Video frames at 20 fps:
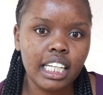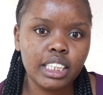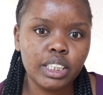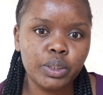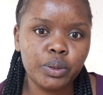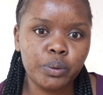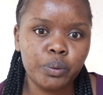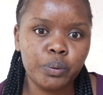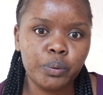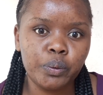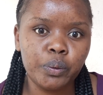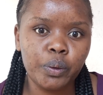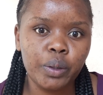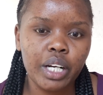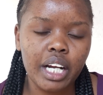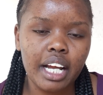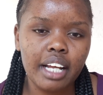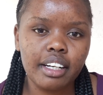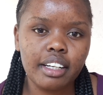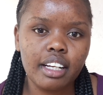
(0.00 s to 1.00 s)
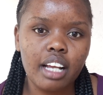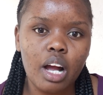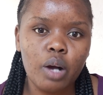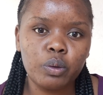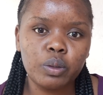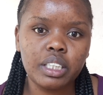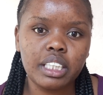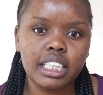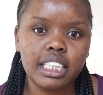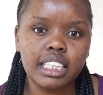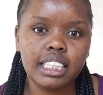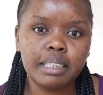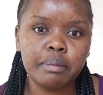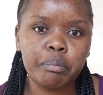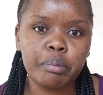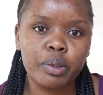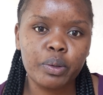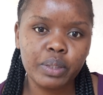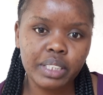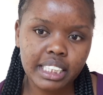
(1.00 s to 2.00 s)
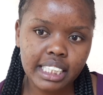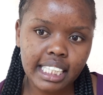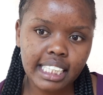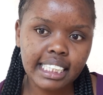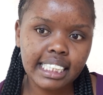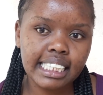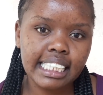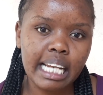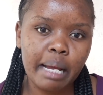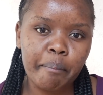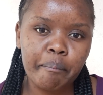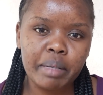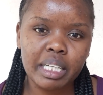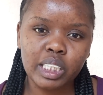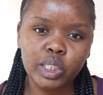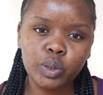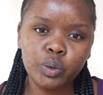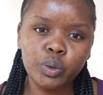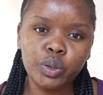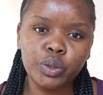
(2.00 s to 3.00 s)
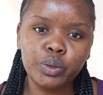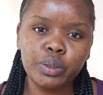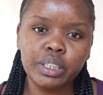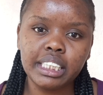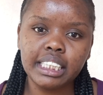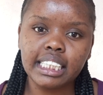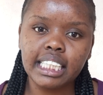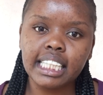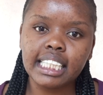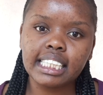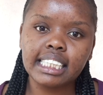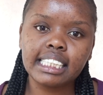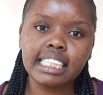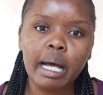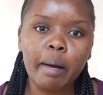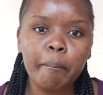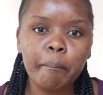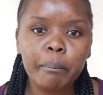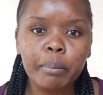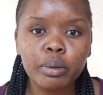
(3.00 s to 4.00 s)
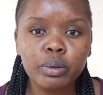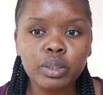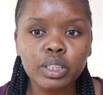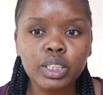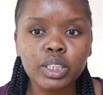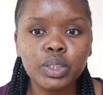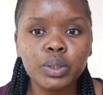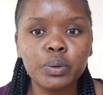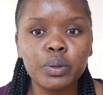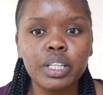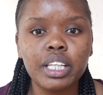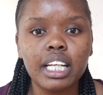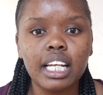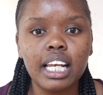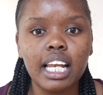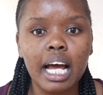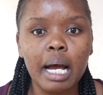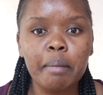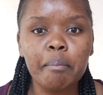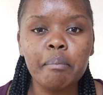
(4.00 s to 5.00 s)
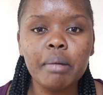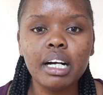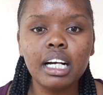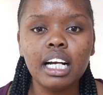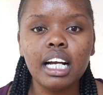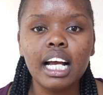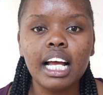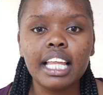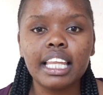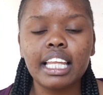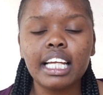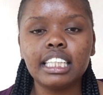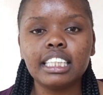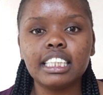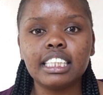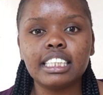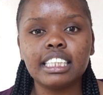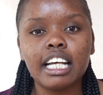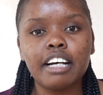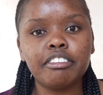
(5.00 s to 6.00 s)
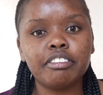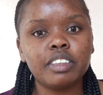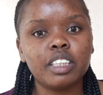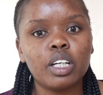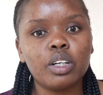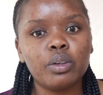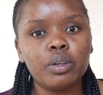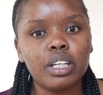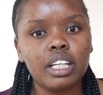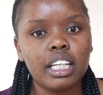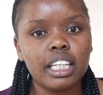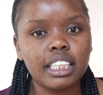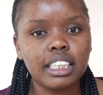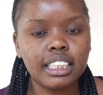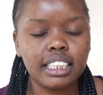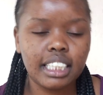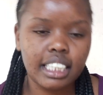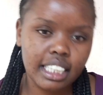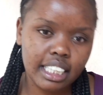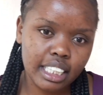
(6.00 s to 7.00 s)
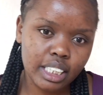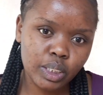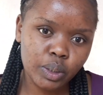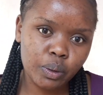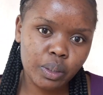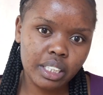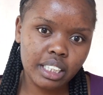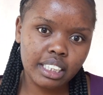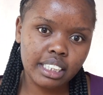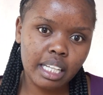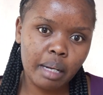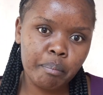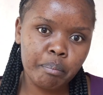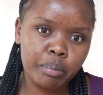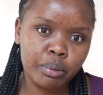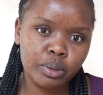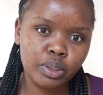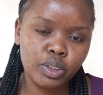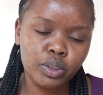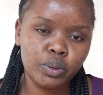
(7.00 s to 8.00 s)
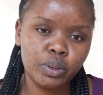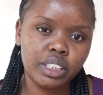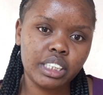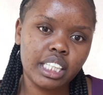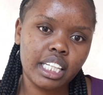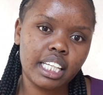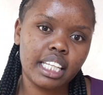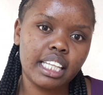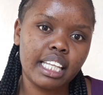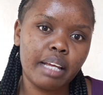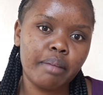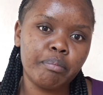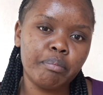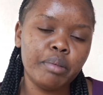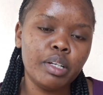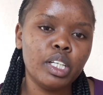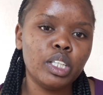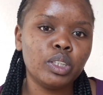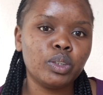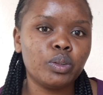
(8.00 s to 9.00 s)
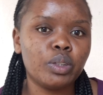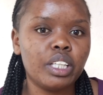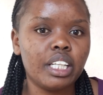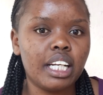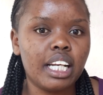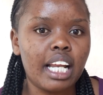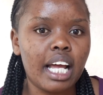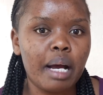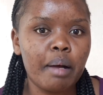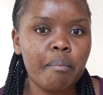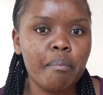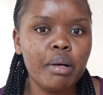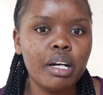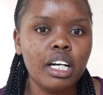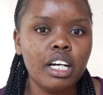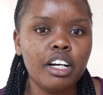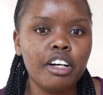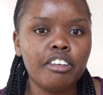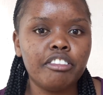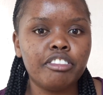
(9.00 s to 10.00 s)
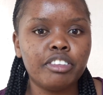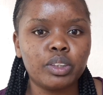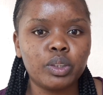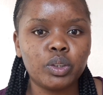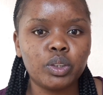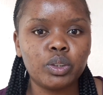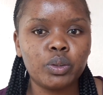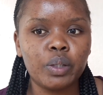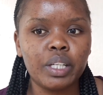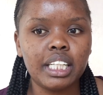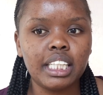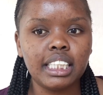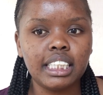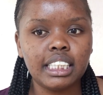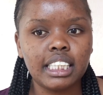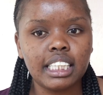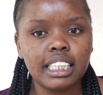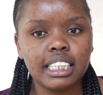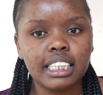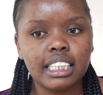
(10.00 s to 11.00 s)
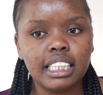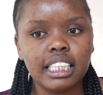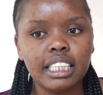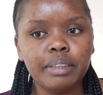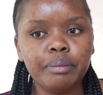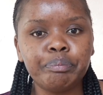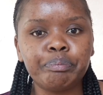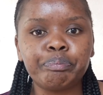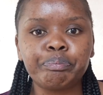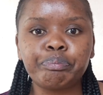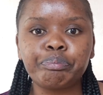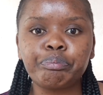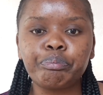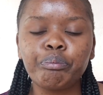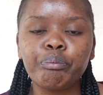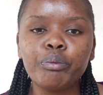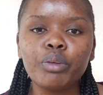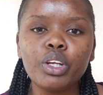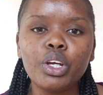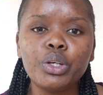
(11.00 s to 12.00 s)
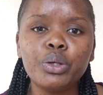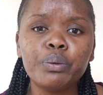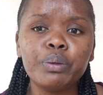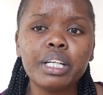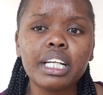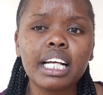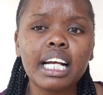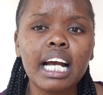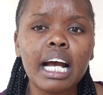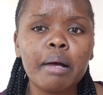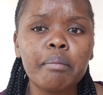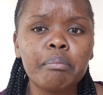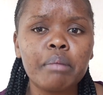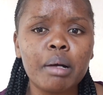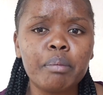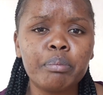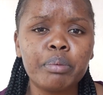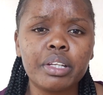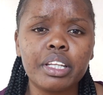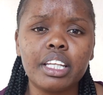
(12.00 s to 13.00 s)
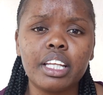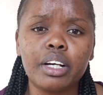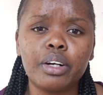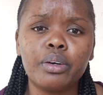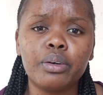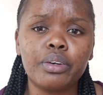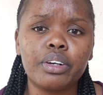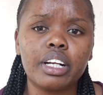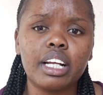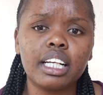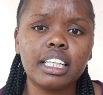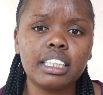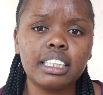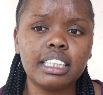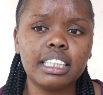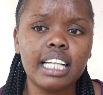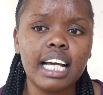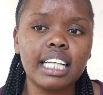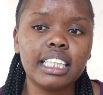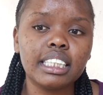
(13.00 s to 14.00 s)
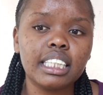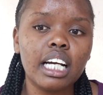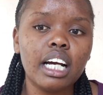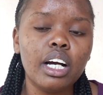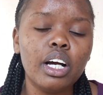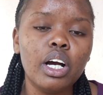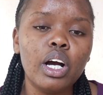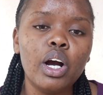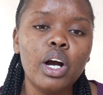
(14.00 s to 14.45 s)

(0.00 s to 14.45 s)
to carry out this process. Number two, you'll take samples to the lab. That is, after collecting the soil samples, you take them to the lab for soil testing. You will come up with the correct data